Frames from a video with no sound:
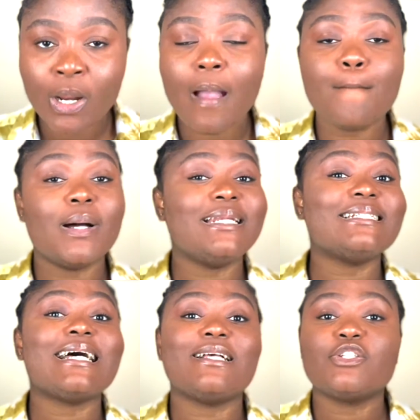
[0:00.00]
But that
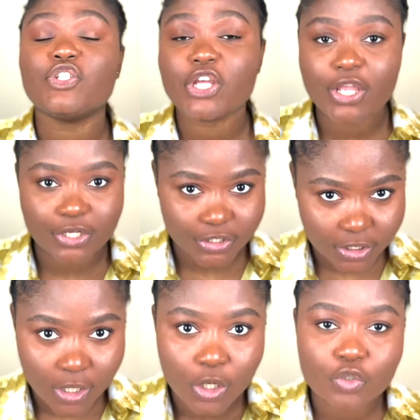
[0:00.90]
has changed.
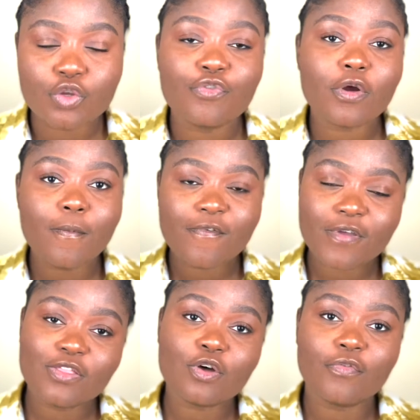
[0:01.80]
So from
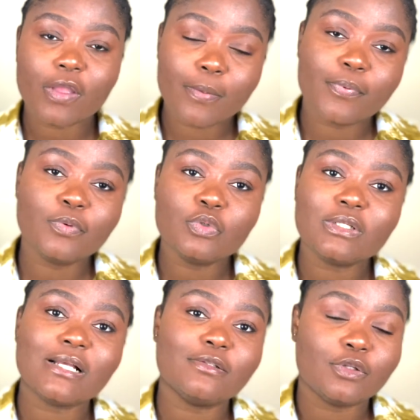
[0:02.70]
5th of April
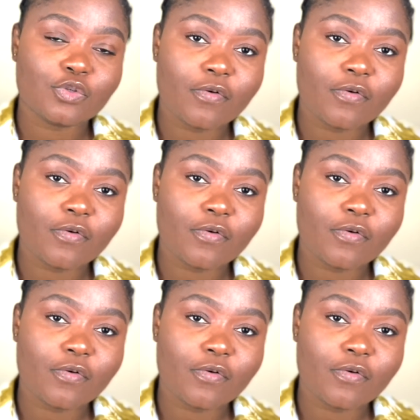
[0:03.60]
2012,